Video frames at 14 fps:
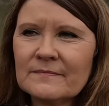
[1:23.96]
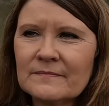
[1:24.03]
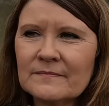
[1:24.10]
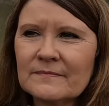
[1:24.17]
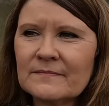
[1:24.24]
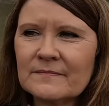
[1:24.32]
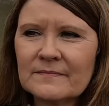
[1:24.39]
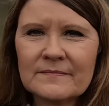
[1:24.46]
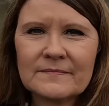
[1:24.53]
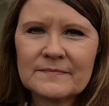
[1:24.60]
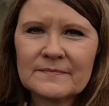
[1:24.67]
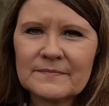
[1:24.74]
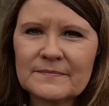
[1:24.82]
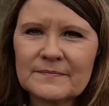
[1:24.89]

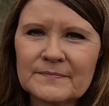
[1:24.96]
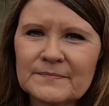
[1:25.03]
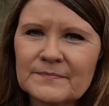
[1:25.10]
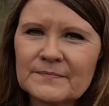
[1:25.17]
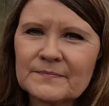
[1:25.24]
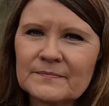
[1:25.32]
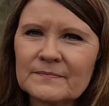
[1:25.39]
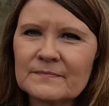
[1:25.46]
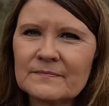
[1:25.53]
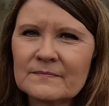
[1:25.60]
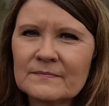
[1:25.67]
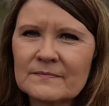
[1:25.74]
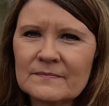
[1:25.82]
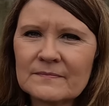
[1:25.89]

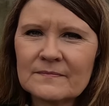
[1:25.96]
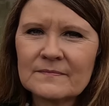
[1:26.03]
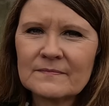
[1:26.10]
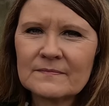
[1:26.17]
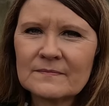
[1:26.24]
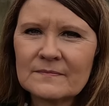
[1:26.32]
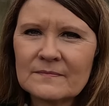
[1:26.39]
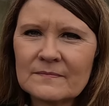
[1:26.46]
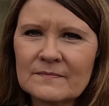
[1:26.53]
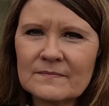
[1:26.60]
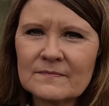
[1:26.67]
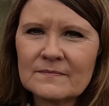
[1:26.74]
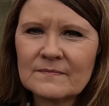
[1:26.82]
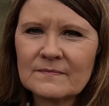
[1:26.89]

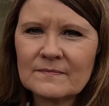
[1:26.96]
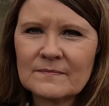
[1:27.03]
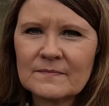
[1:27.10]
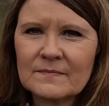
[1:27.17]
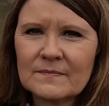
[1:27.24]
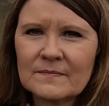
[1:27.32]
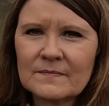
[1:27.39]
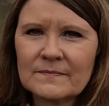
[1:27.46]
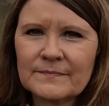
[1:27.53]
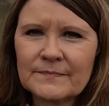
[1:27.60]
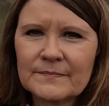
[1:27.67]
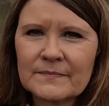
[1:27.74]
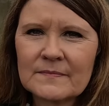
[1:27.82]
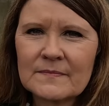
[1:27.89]

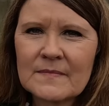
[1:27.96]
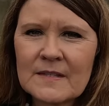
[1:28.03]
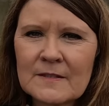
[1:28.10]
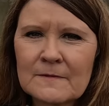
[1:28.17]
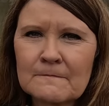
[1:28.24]
(not speaking)